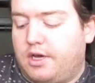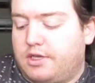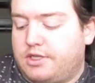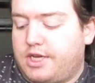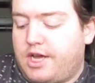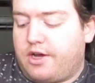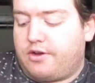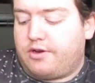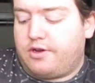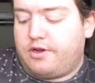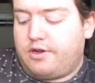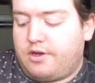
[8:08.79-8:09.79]

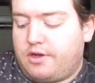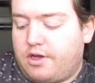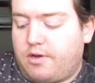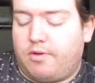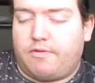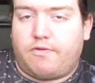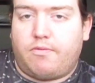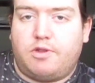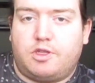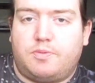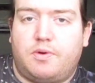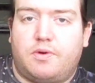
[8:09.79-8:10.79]
sound coming from
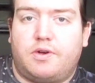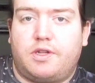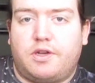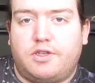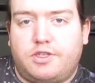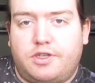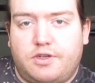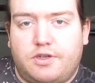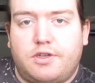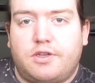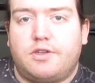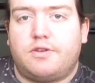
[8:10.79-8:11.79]
this board goes to your
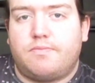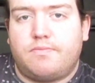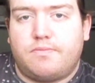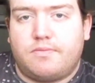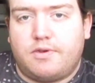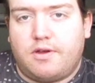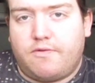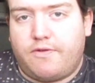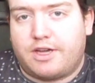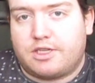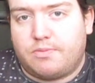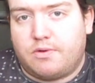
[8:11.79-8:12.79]

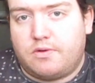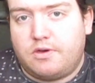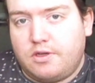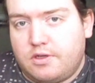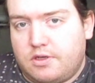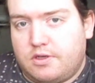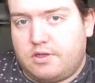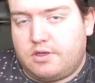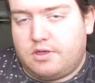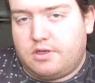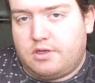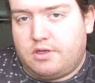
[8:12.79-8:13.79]
effects board
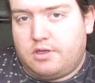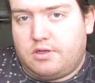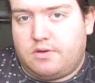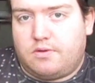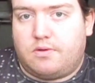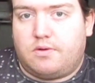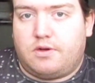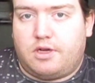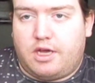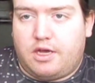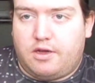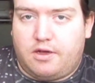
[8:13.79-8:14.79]
or
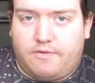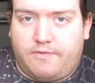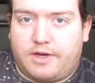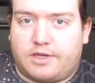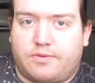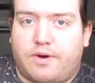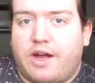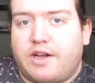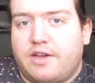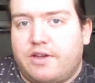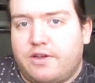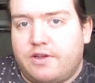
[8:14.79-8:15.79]
effects rack,
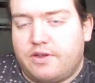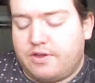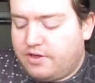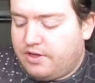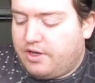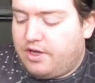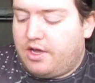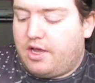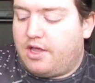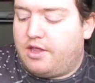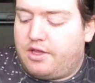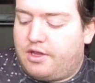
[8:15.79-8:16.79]

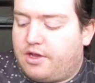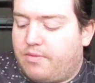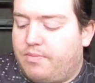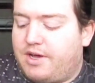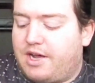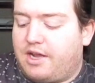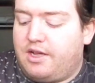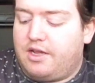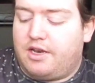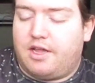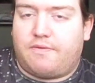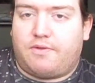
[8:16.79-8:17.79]
and then come back
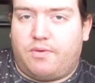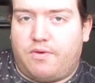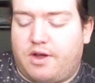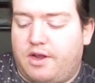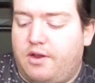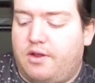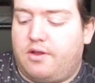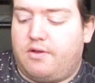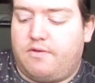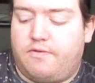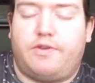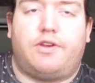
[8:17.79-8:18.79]
left and right
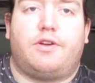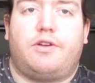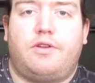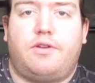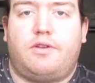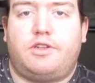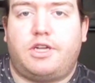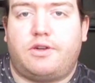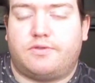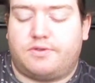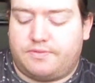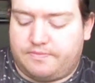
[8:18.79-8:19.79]
via channels.